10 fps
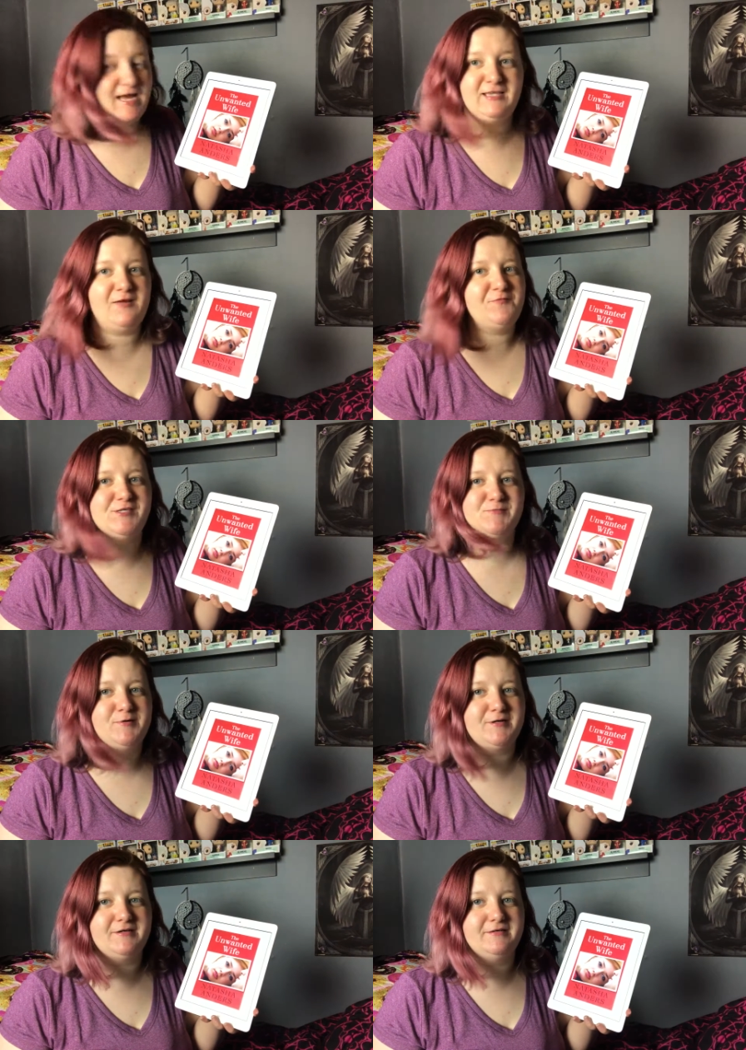and I love this
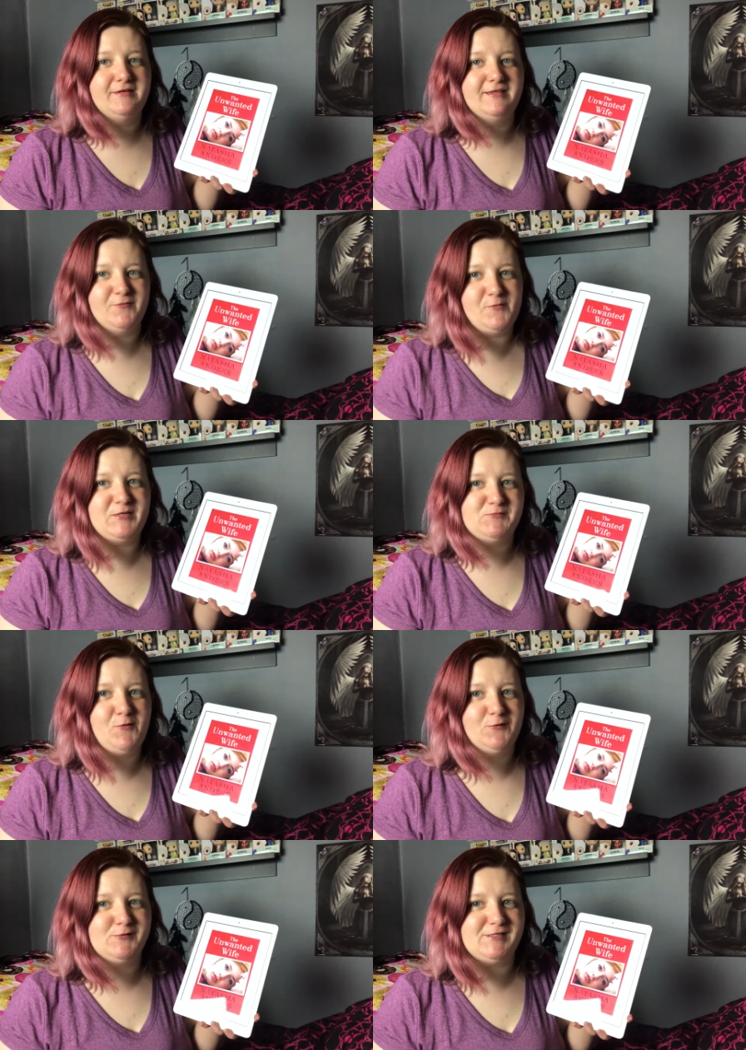book. And there will be
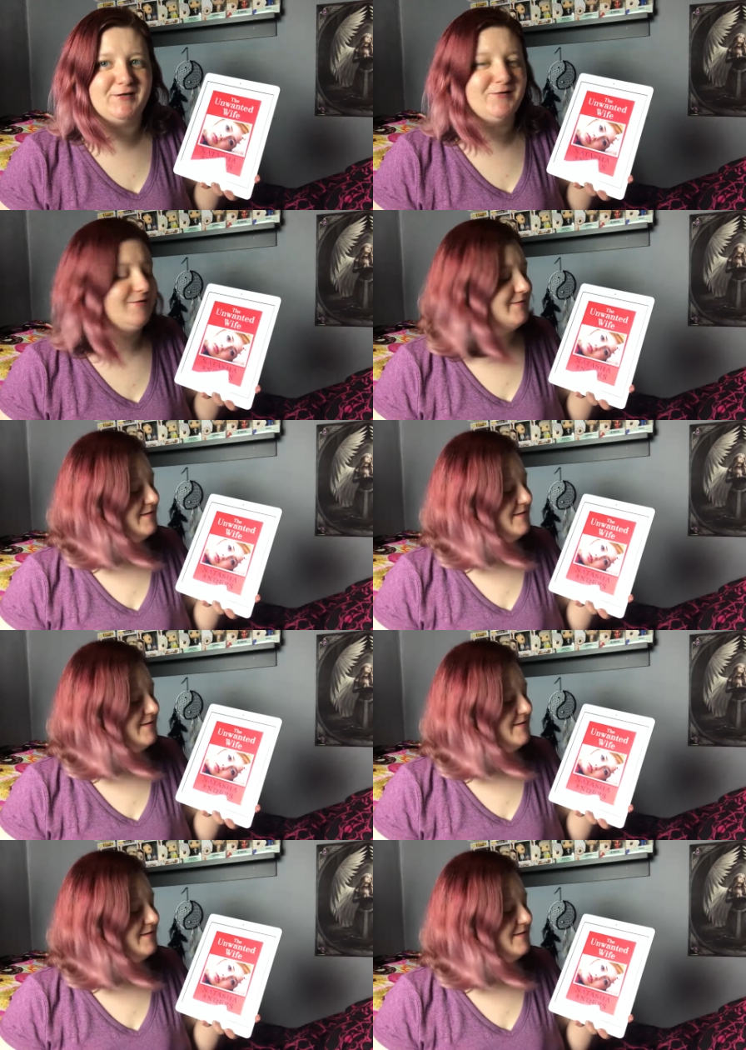spoilers here.